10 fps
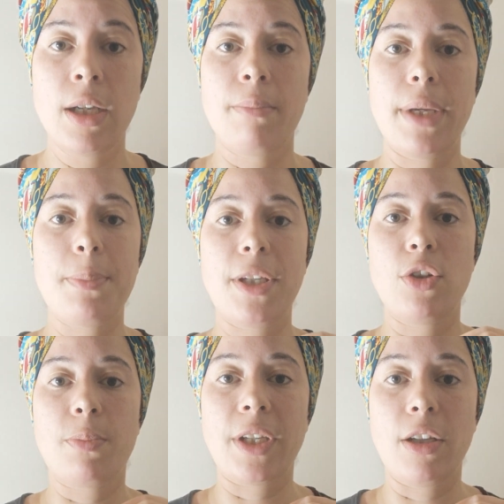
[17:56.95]
Maybe
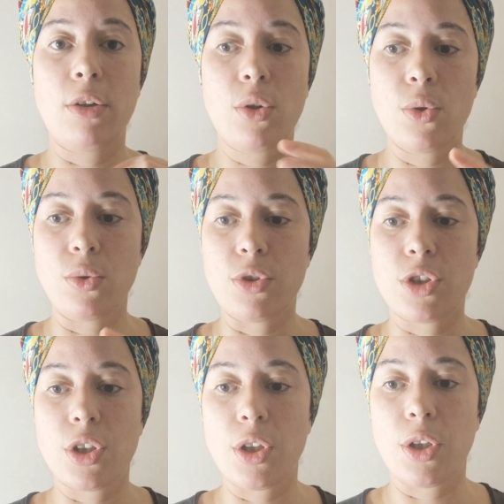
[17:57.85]
you're being called
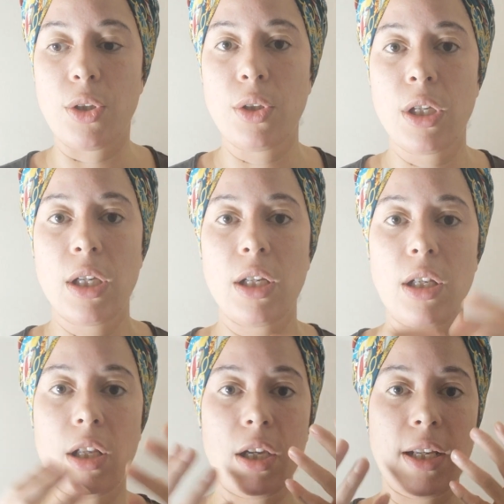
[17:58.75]
to
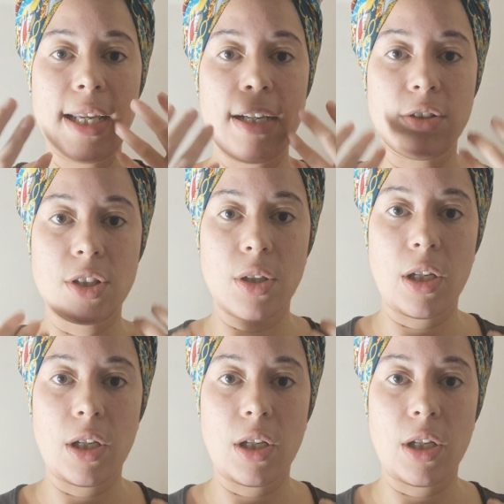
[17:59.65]
learn how to